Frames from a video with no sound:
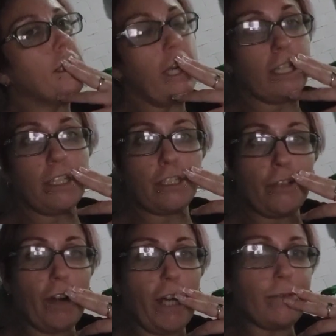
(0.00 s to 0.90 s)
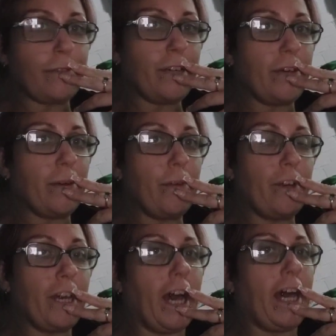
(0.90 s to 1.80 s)
she hitches a ride with
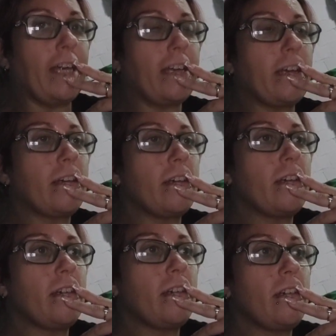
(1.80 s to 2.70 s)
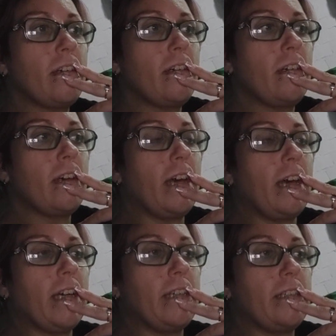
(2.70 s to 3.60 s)
a guy,
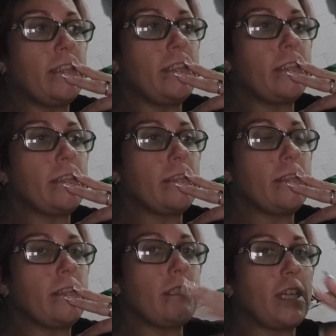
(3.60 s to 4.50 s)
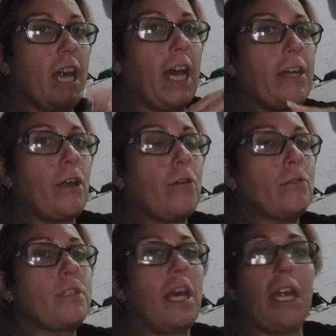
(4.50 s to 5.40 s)
and the guy
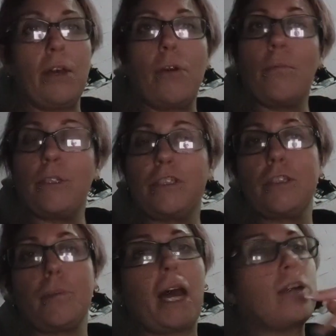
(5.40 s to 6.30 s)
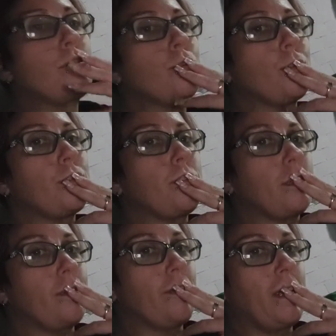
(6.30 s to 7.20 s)
goes, hey, come into the back, sort of
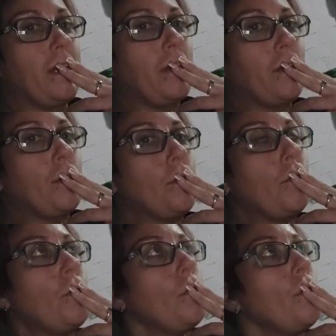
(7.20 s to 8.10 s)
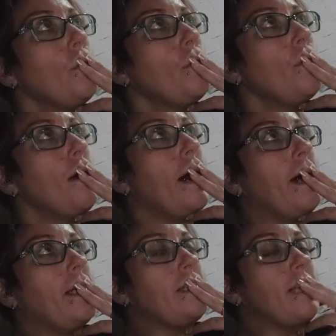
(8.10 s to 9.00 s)
the thing.
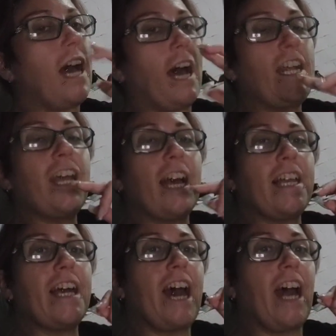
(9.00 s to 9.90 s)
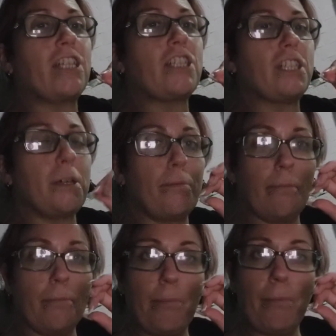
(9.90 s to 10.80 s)
And Ariella actually
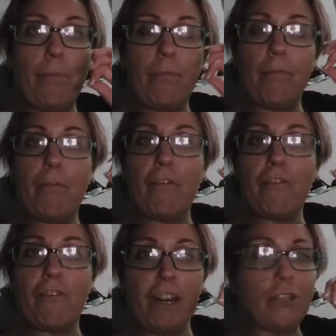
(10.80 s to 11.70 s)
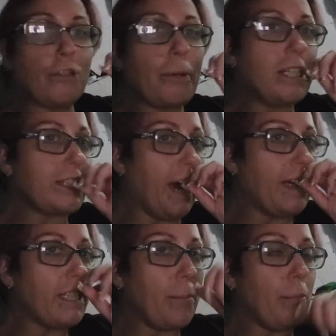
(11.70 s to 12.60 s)
rings up her
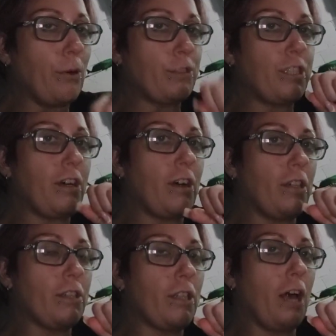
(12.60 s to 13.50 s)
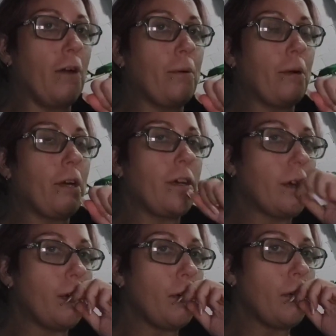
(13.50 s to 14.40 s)
dad and puts it on low,
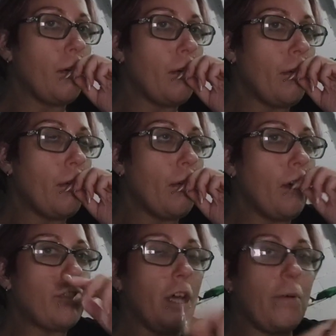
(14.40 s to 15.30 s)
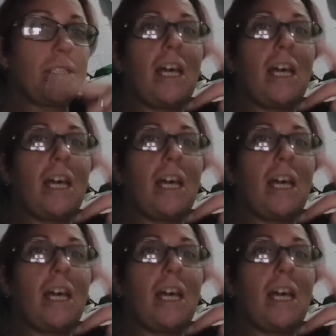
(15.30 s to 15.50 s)
so her